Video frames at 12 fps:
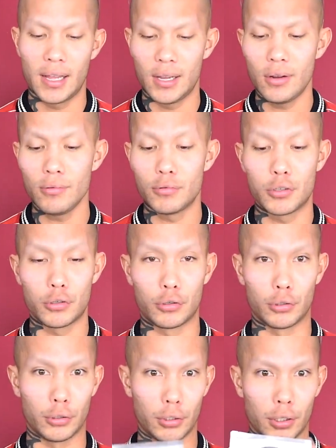Oh,
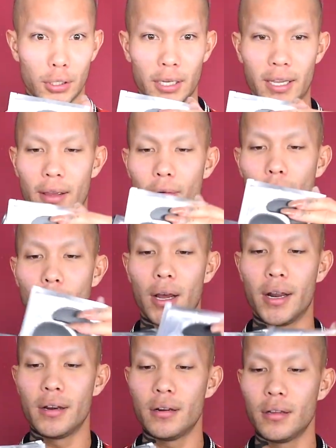girl, look at
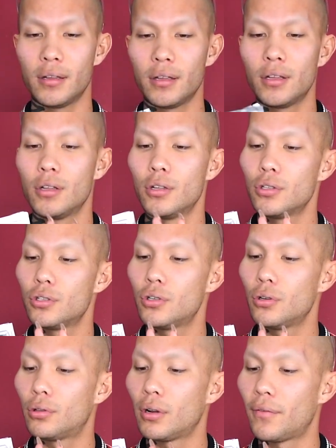one,
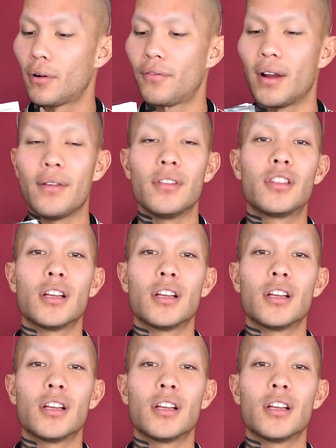two, three, four, five.